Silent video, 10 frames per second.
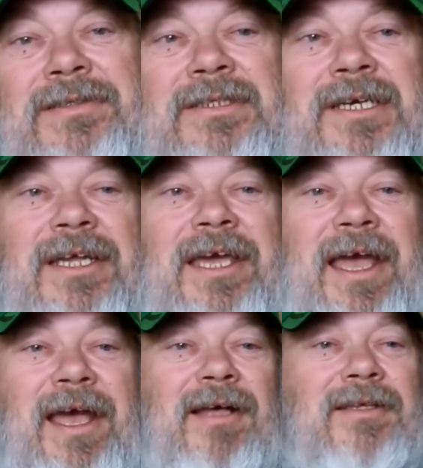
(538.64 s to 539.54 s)

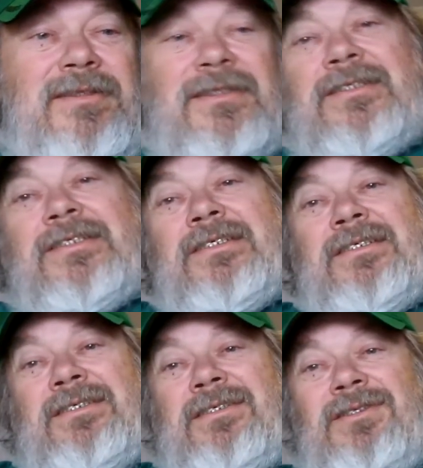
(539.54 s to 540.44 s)
Anyhow,
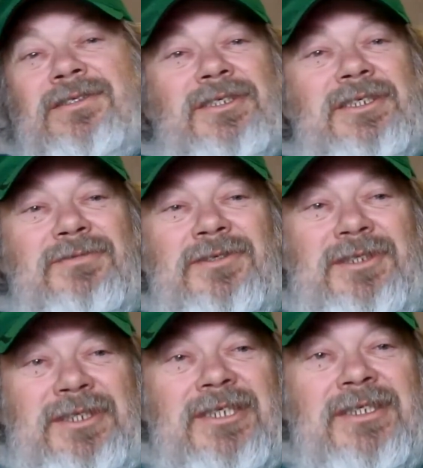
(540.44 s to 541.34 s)
she was
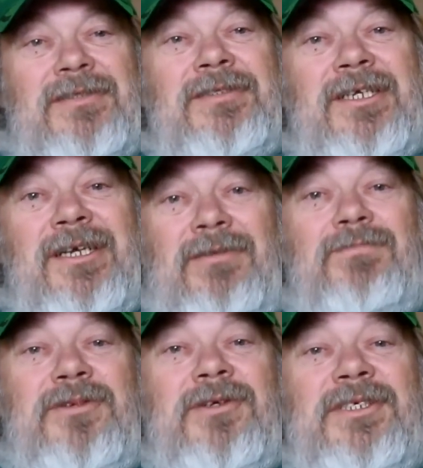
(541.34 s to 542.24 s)
just, you know,
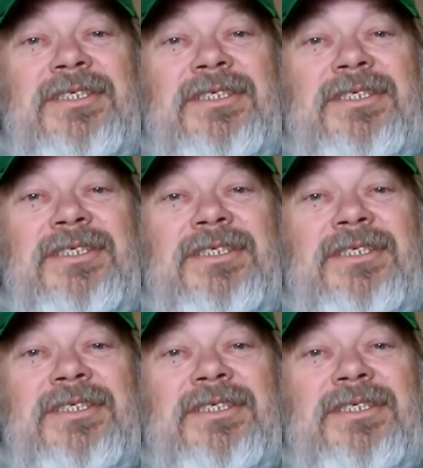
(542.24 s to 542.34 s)
pretty